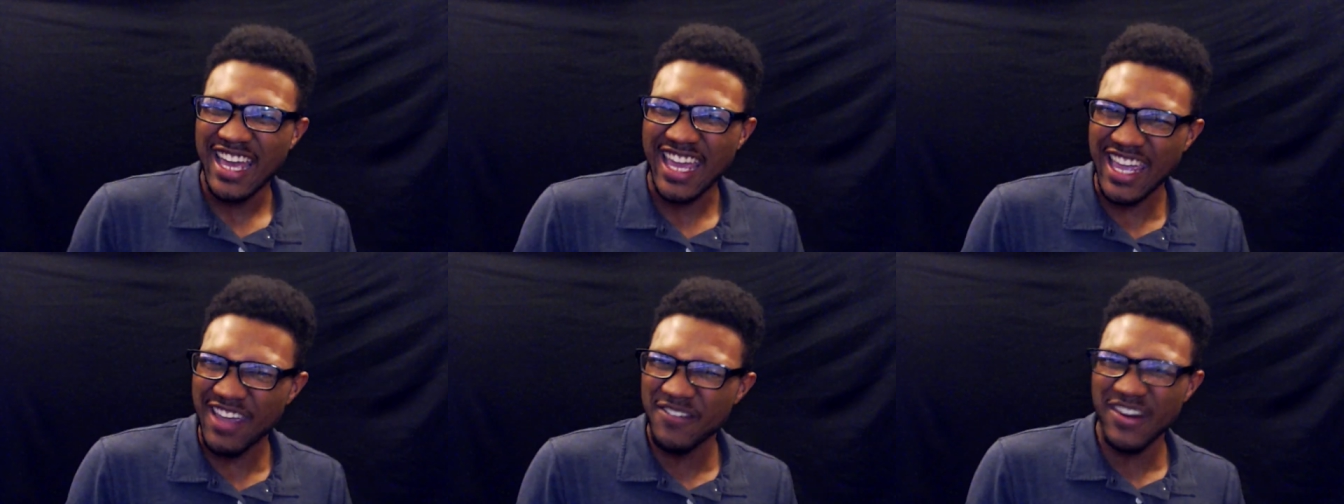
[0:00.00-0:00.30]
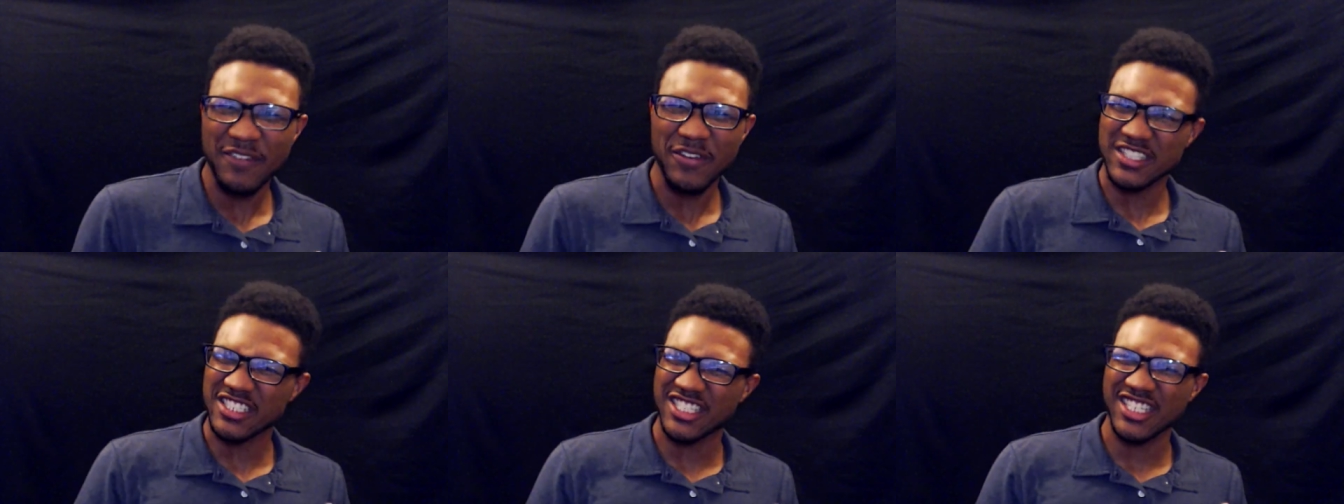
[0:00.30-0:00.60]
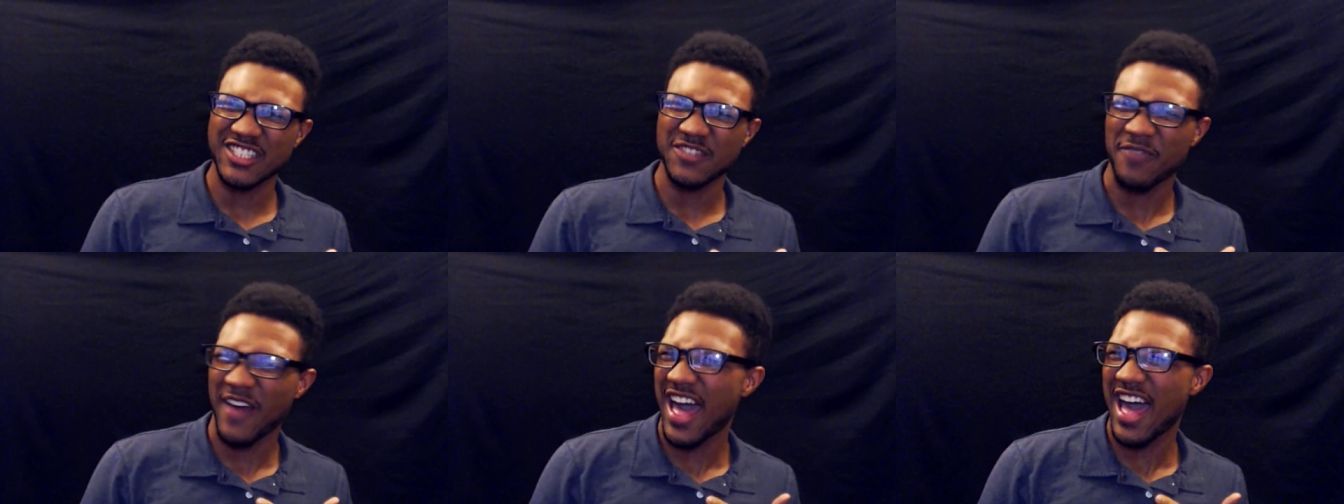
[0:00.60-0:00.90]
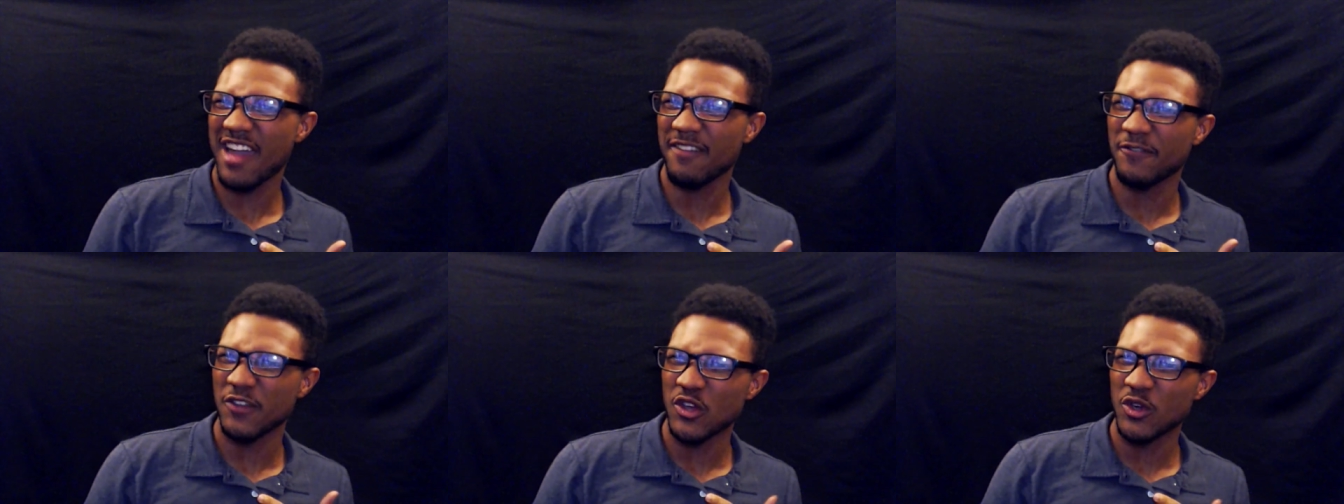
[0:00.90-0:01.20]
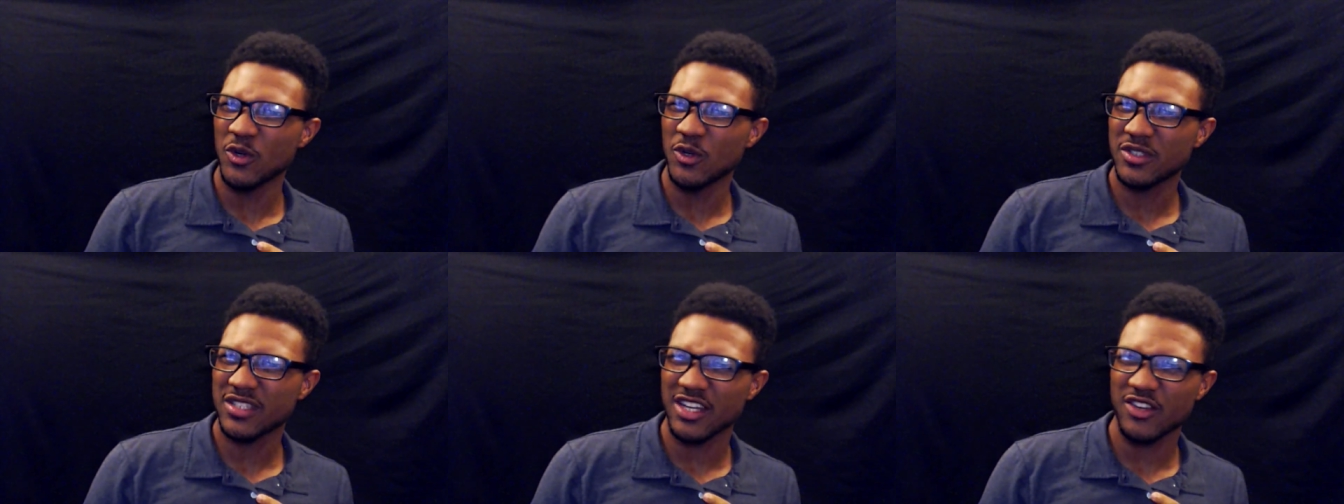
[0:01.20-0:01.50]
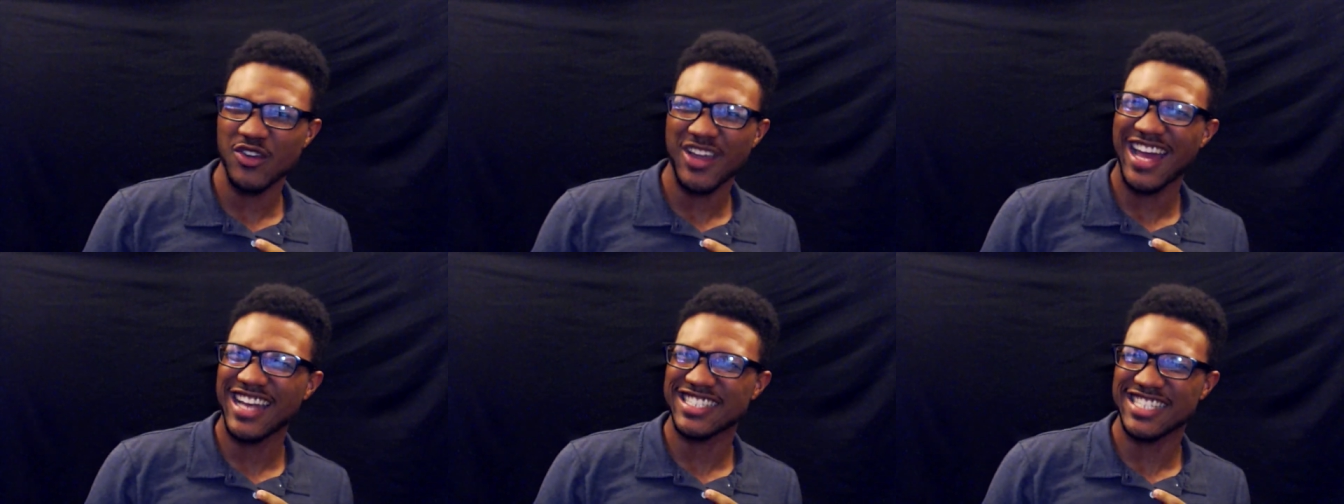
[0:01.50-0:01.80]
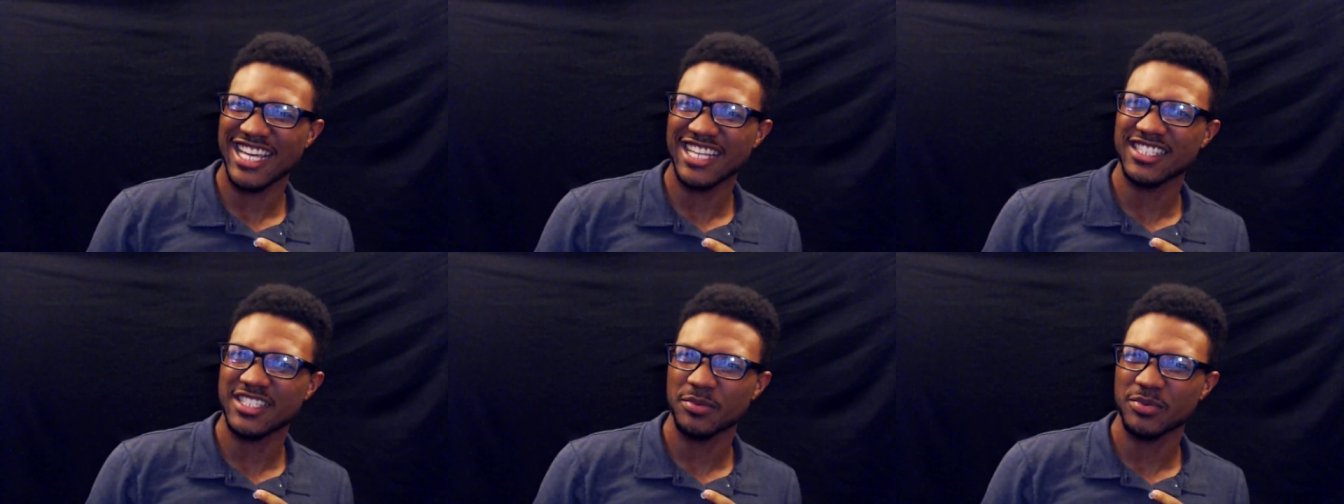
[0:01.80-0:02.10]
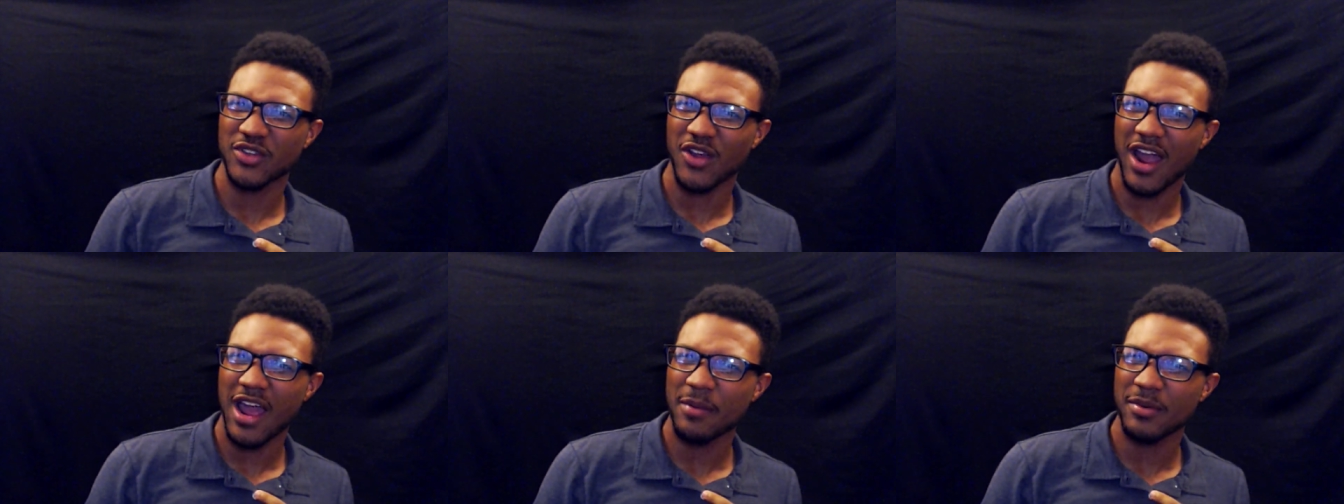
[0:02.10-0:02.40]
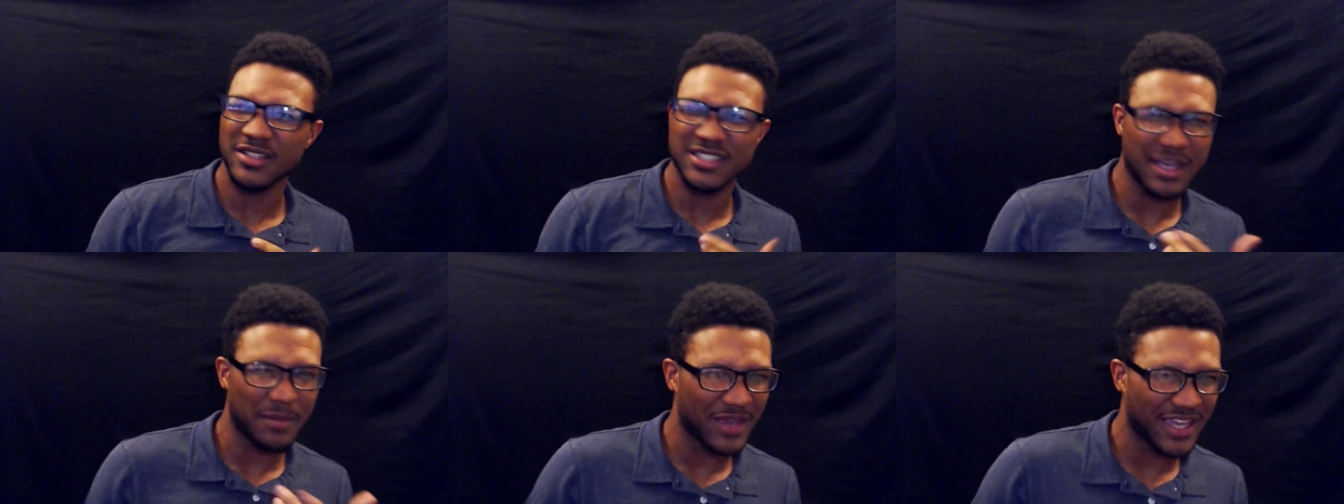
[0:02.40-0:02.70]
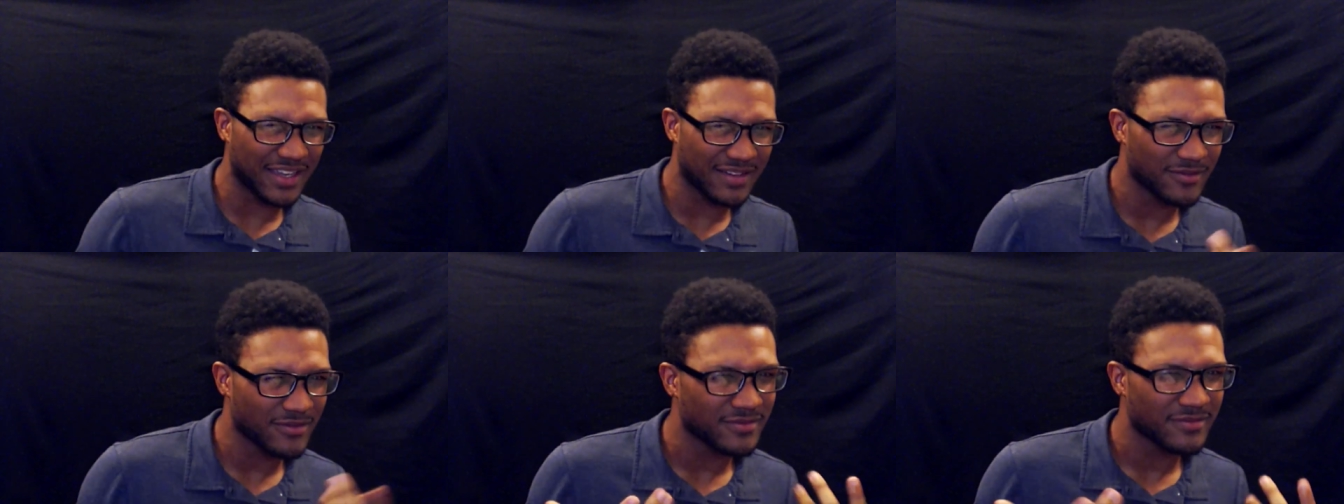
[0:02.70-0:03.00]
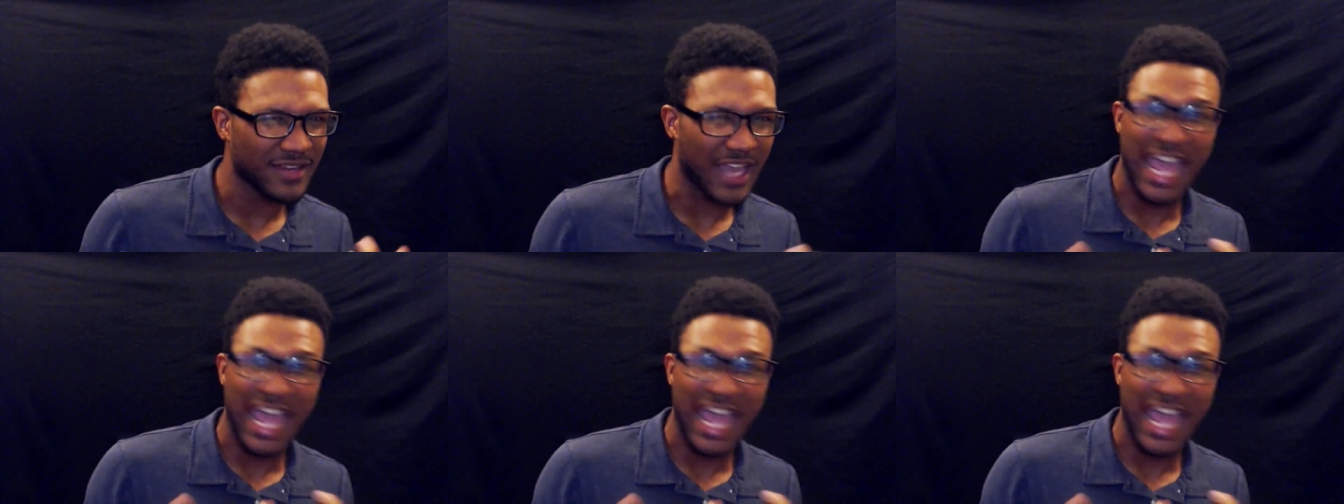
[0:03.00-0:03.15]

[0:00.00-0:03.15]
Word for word: Even if it's just 5 views and you got 10 subscribers, I mean,